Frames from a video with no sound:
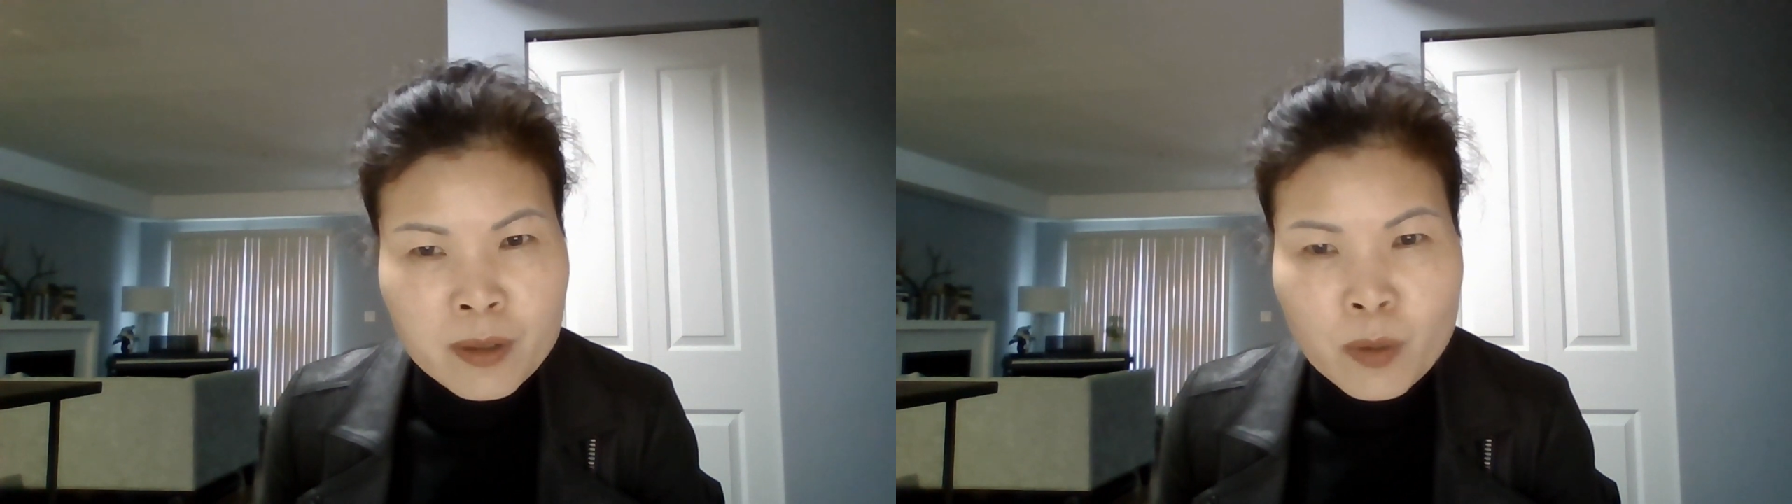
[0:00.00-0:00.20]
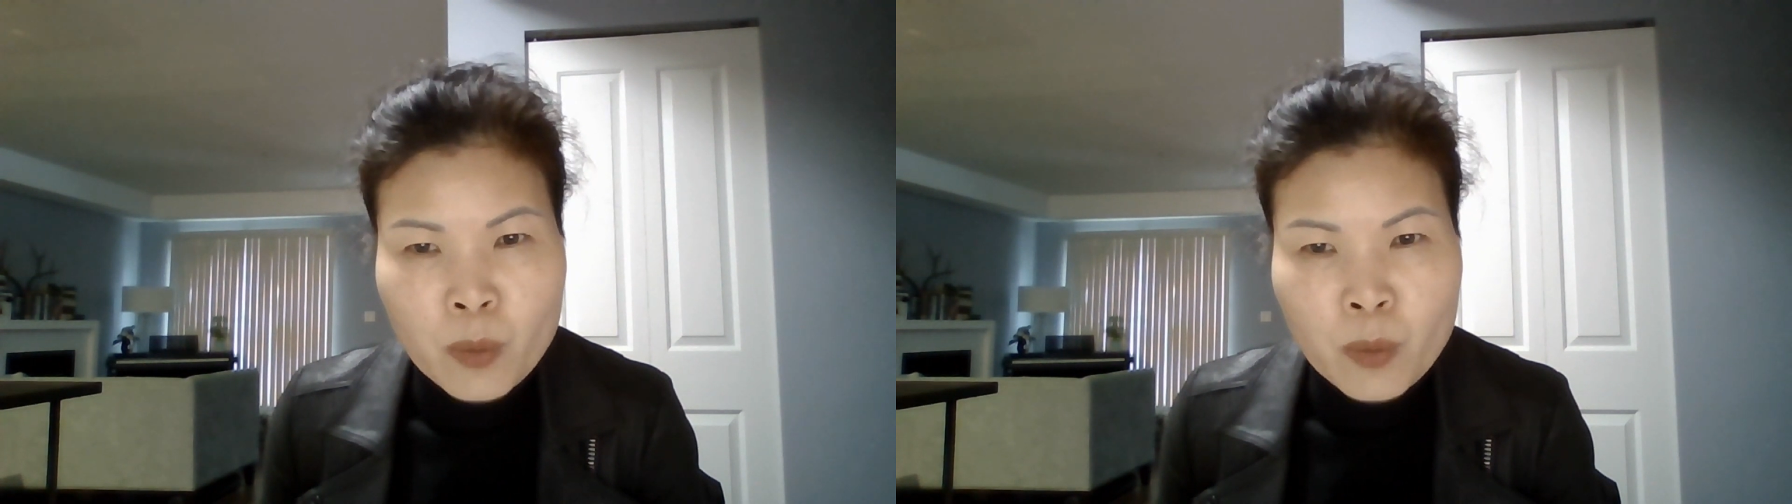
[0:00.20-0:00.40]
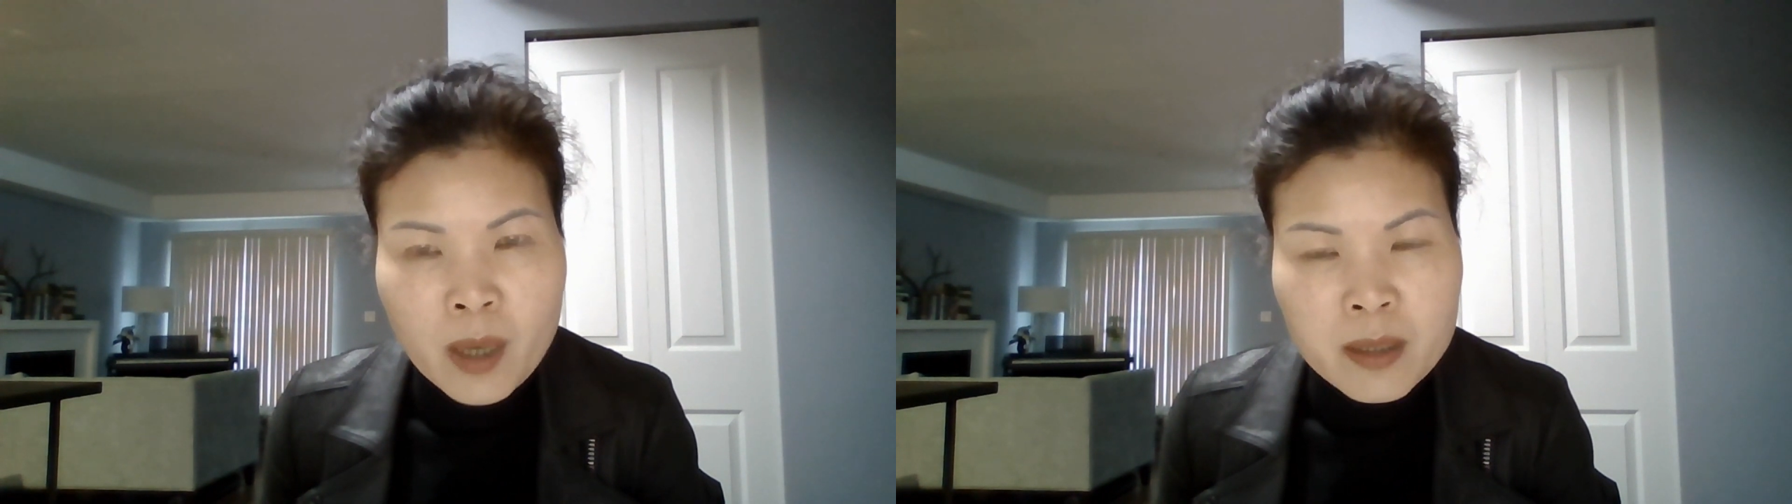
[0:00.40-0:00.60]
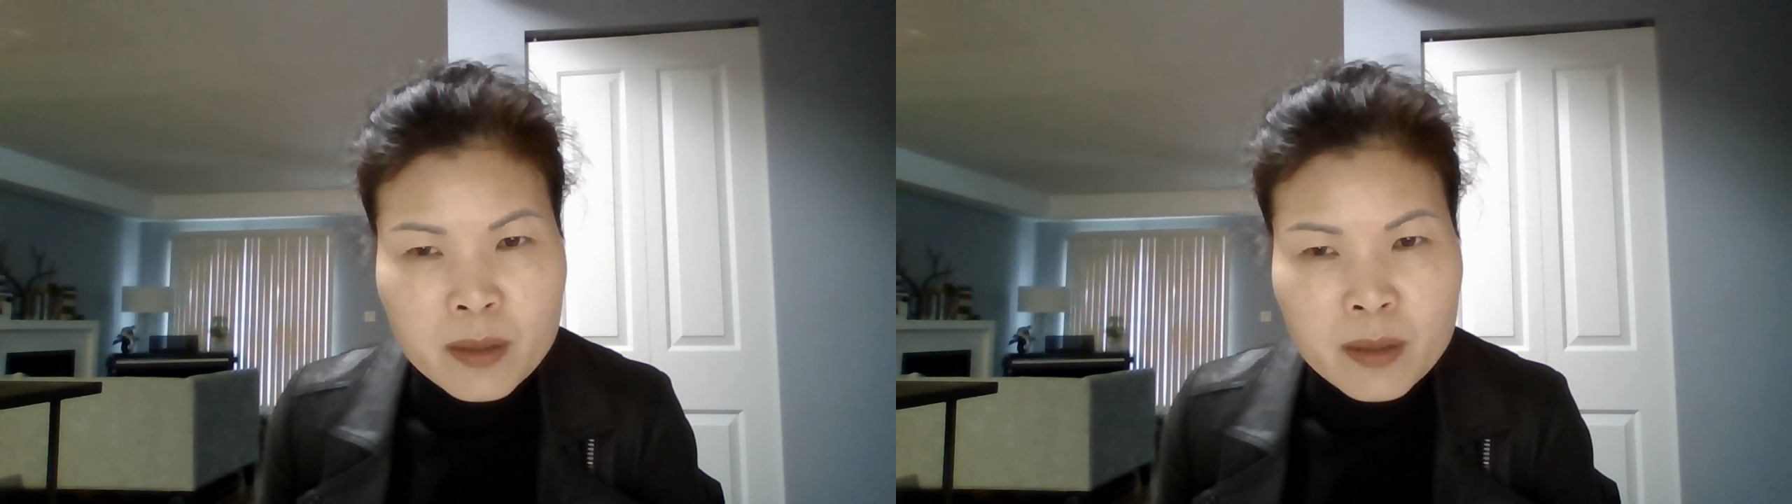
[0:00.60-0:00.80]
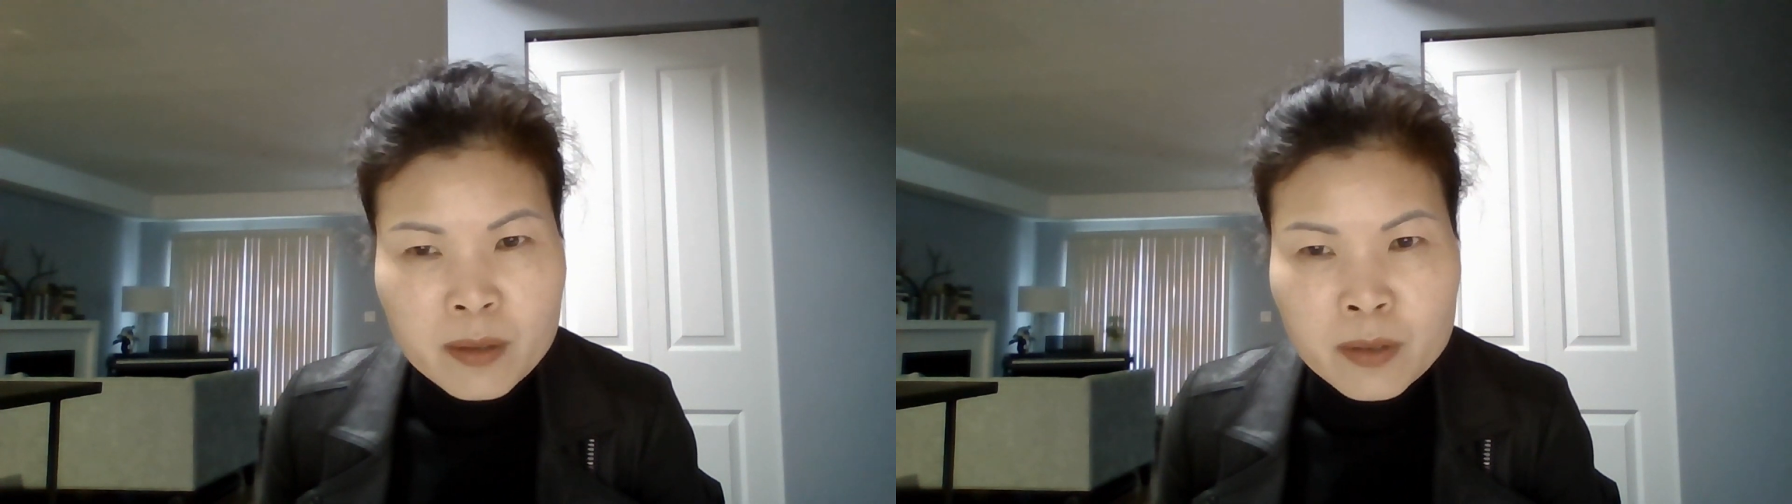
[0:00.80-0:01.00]

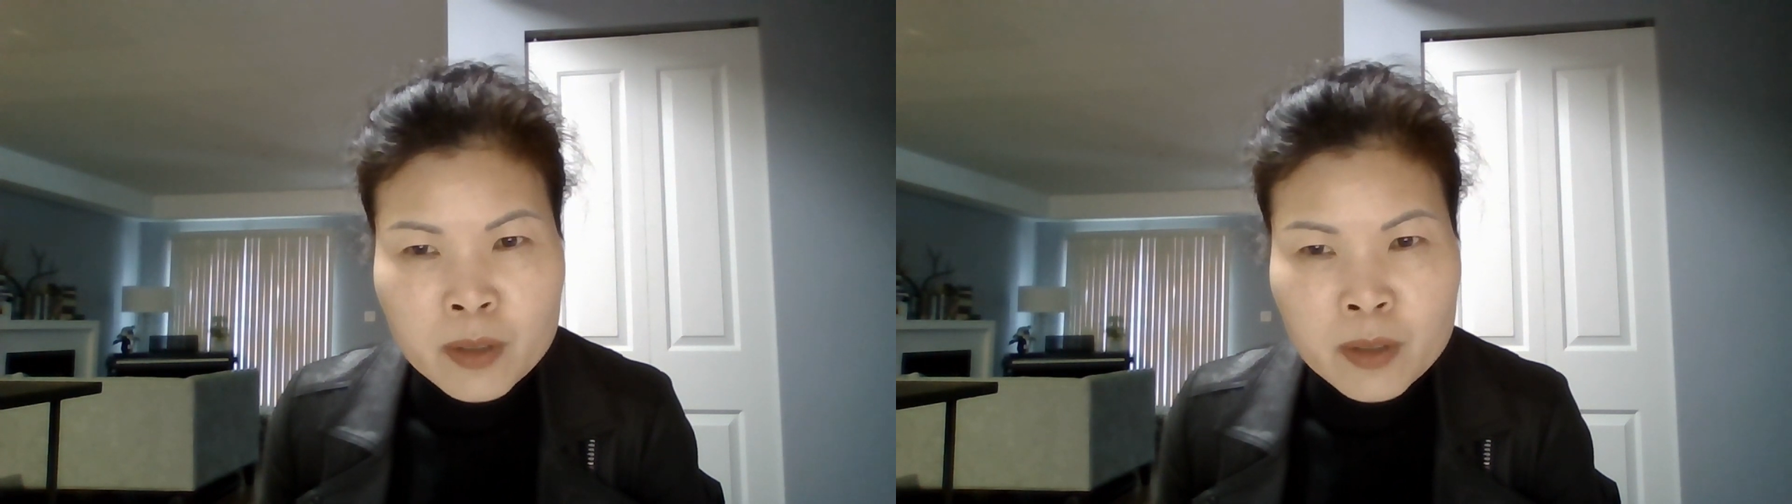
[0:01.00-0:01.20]
walkthroughs,